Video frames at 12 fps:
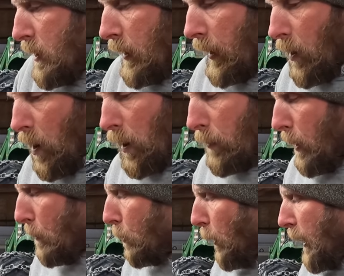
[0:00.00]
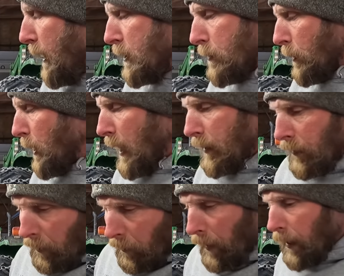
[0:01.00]
They call them a brace where he had
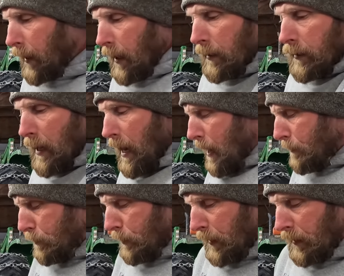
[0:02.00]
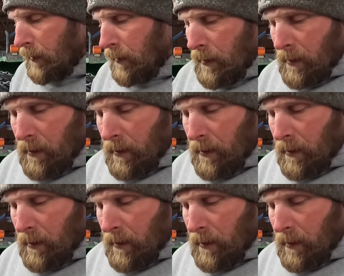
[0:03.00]
the crank on top, but